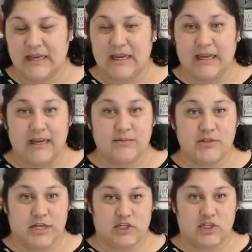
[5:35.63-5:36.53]
a game
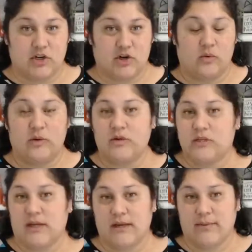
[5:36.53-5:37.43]
changer when you're
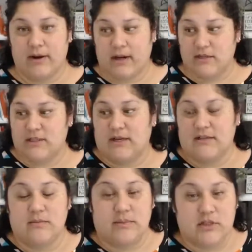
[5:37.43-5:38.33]
talking about
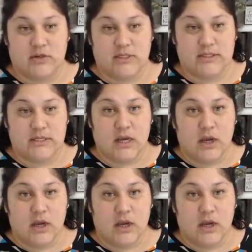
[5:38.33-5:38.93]
hashtags on Pinterest.